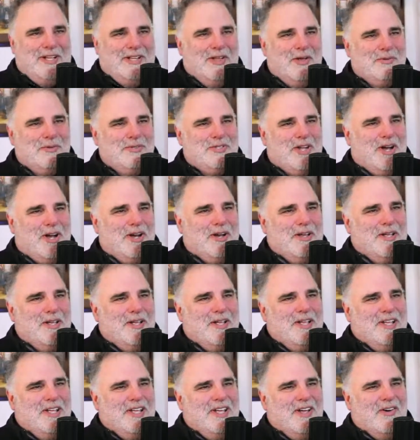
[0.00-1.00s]
Lone Star.
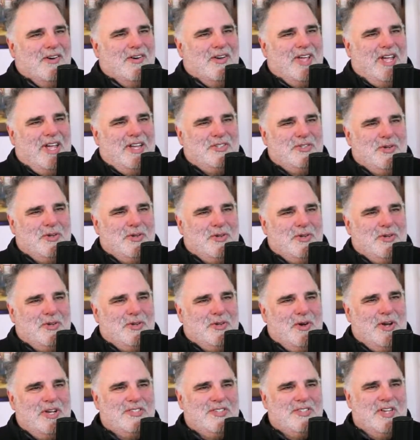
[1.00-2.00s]
Okay. Troy
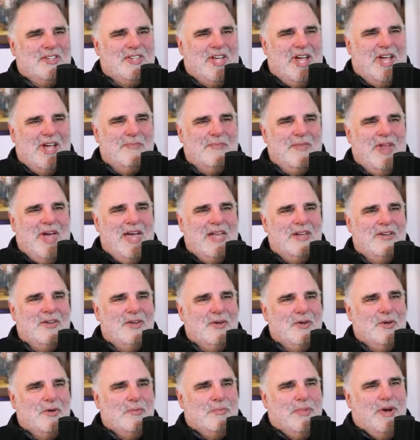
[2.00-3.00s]
says, I am not new,
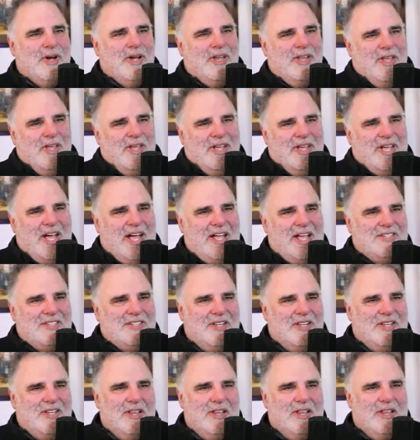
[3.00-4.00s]
but constantly
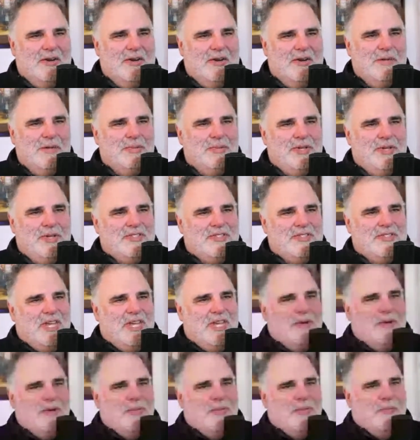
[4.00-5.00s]
learning. Please keep
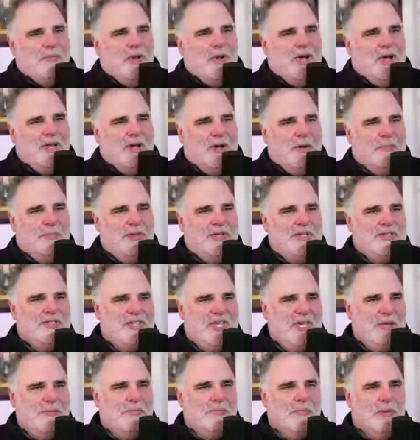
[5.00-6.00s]
up please
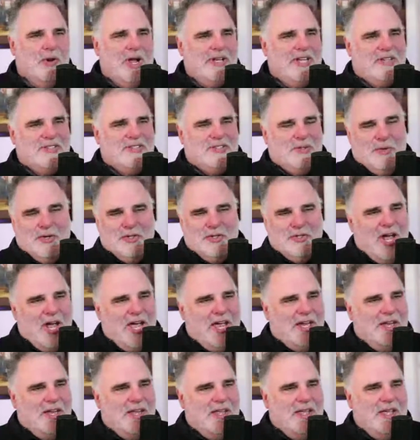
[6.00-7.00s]
keep broadcasting. We're
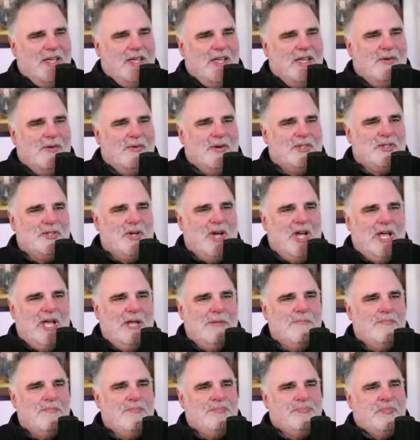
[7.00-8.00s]
trying.
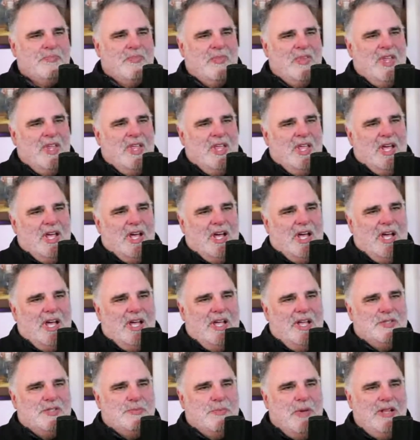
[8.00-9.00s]

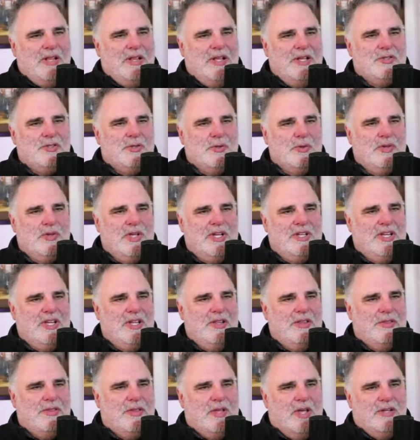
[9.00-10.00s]
It's mainly true that
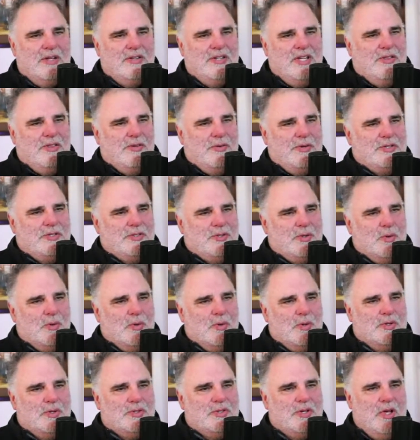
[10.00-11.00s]
D3
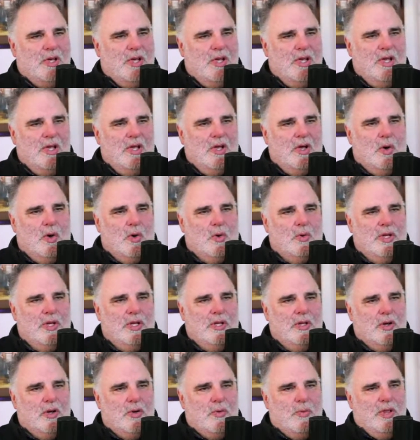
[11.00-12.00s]
schools only
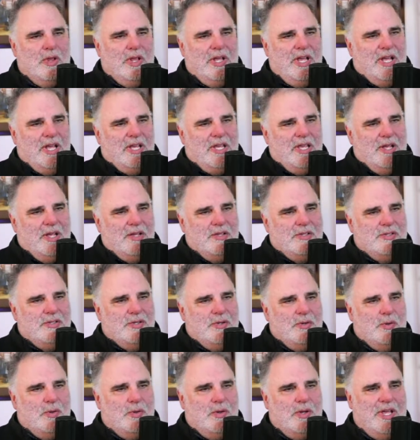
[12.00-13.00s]
look really at kids
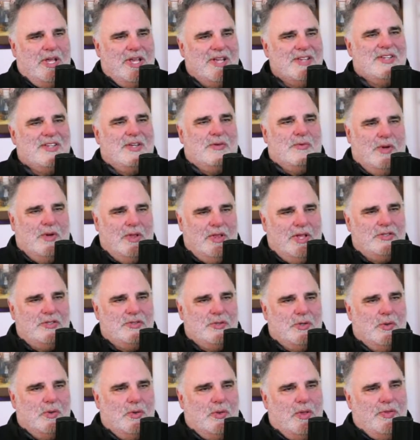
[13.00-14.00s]
who, is it really
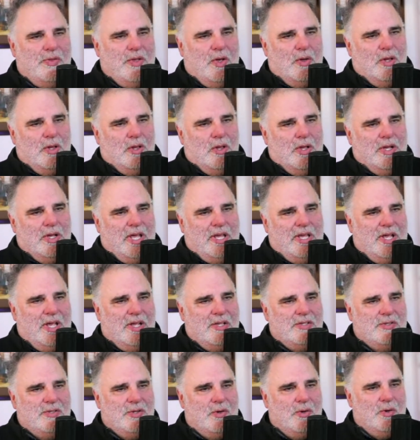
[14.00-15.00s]
true that they only look at
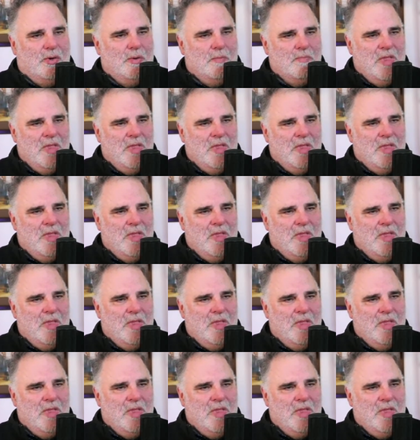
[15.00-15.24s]
kids who